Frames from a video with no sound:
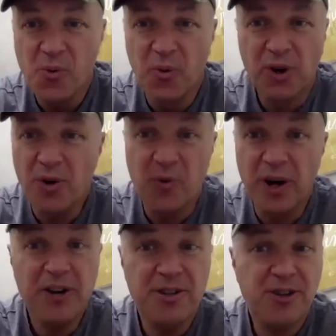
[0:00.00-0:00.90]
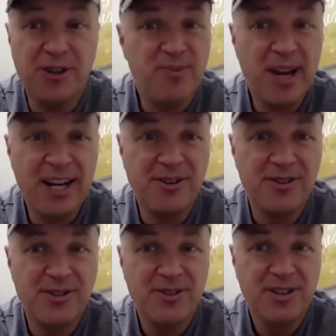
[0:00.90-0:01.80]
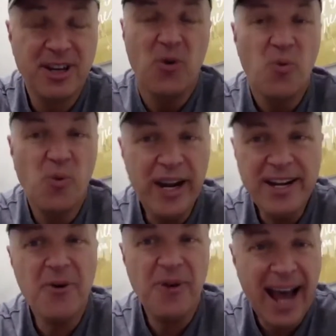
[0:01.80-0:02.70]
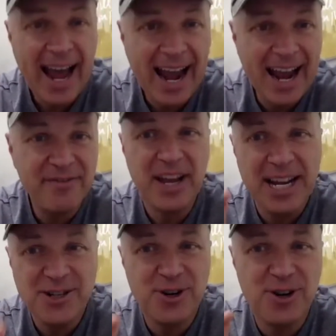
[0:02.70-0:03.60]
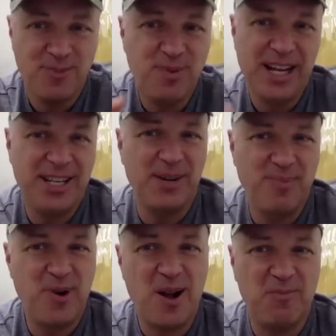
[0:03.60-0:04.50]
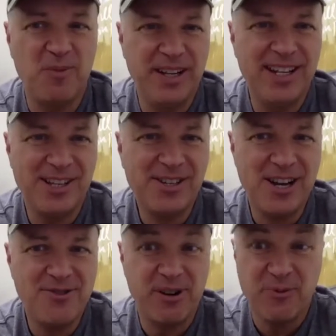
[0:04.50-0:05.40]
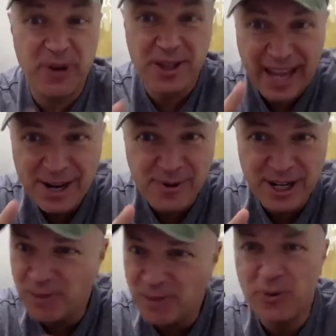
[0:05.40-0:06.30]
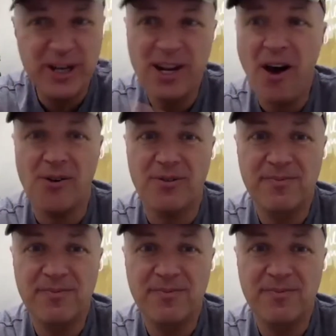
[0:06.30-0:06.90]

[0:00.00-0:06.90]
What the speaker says: going, where are the church planters? We don't have a church planting problem in this country. We think we do, but we don't.